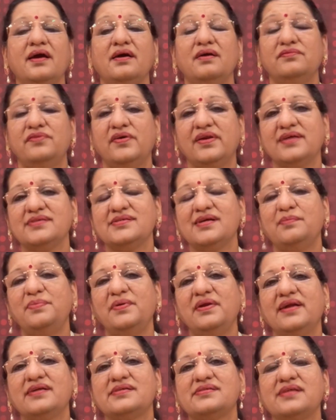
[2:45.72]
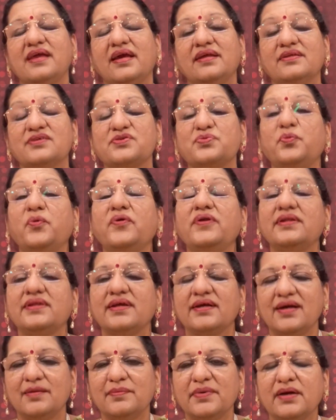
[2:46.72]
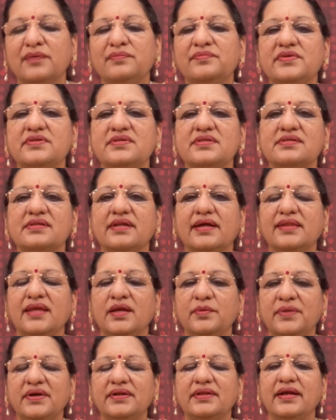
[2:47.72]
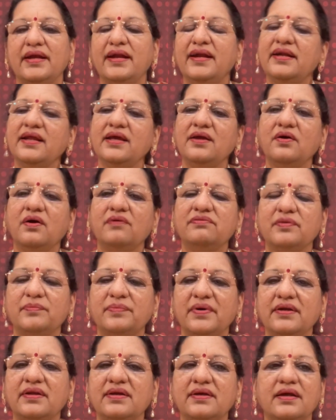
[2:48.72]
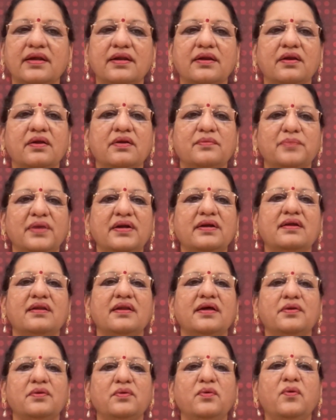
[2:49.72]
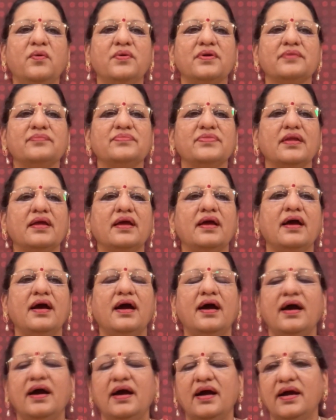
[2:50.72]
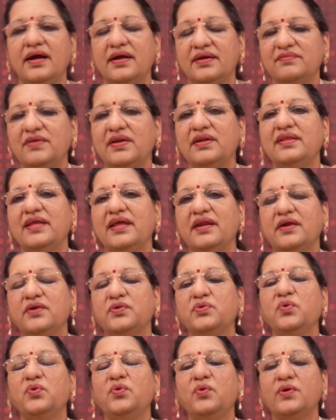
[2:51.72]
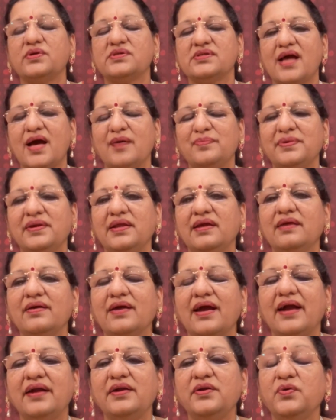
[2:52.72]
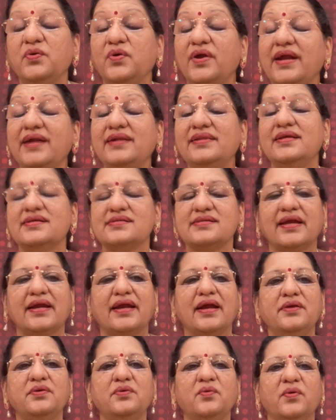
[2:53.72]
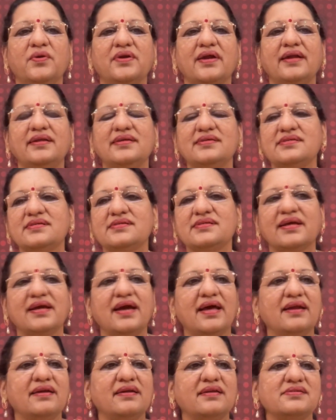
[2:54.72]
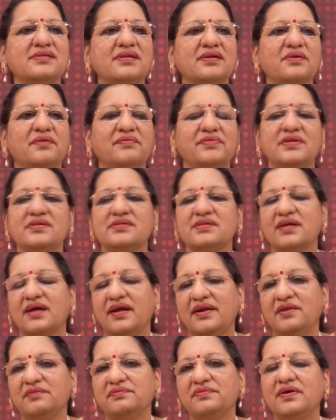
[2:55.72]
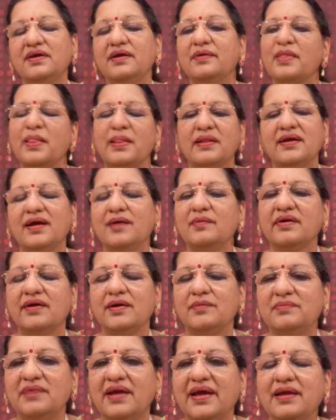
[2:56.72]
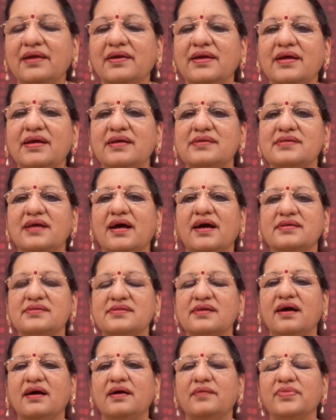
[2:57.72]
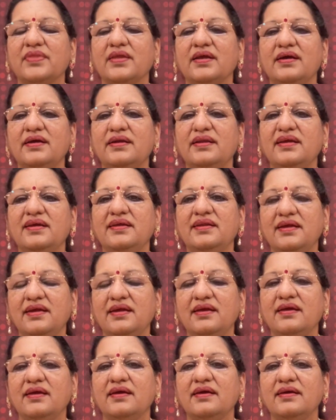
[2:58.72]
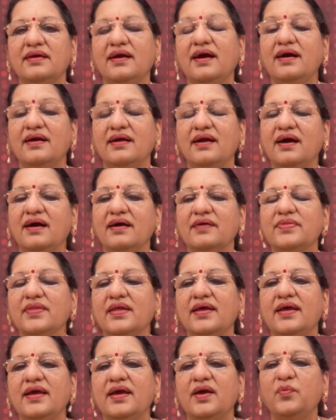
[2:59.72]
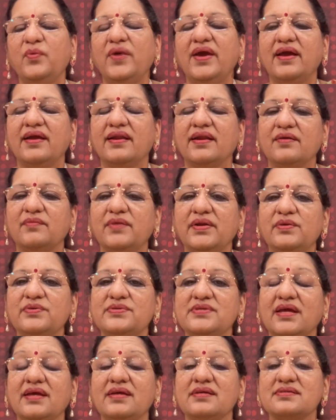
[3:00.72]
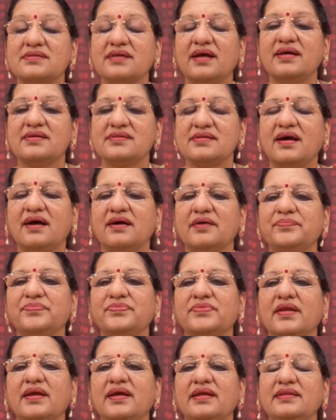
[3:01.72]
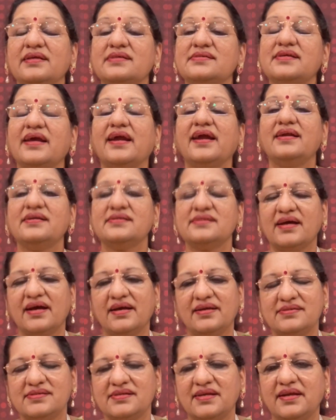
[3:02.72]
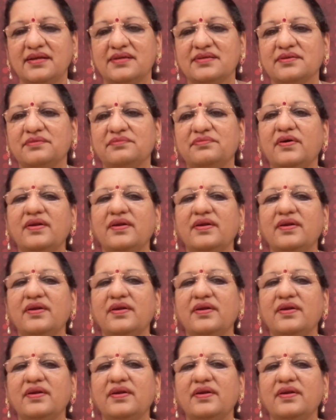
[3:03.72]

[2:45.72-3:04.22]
For example, let's take the Spurita Gamakam, which is nothing but the hitting of a particular note. When there are two notes happening and you hit the second note, and this is a characteristic of this kind of a gamakam, like sa, sa, ri, ri, ga, ga, where when you sing sa, sa, the second sa is hit. For